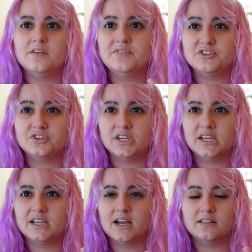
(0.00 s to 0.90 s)
eventually
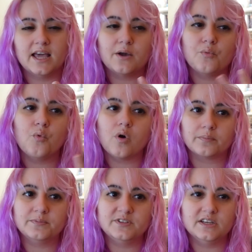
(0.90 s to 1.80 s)
it got like
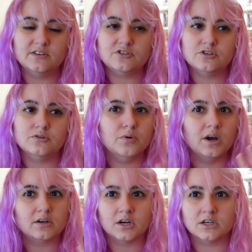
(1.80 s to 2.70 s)
warped into
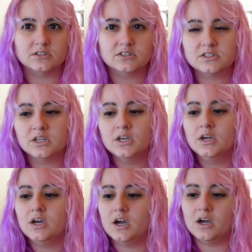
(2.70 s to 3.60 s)
a curse
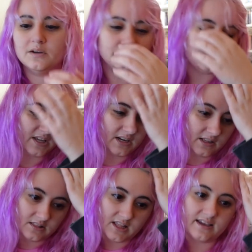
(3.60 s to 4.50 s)
um, and I
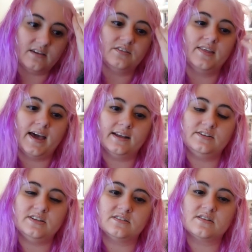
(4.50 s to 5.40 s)
like
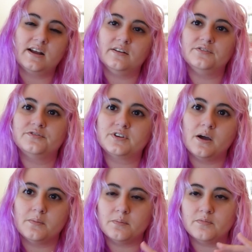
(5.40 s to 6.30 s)
that it's kind of
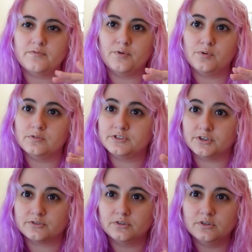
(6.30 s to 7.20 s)
come full
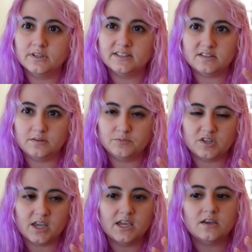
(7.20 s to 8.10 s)
circle, it seems
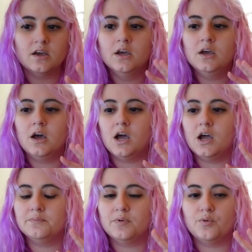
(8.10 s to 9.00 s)
like,
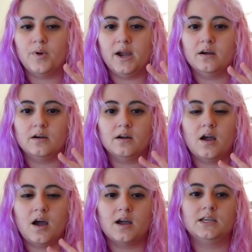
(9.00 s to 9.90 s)
um, where
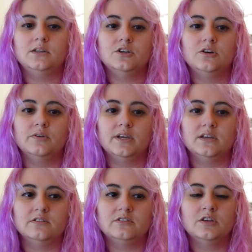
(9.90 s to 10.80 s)
Akito
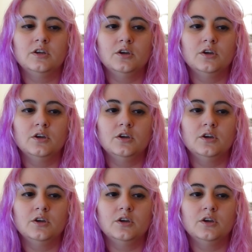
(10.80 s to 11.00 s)
is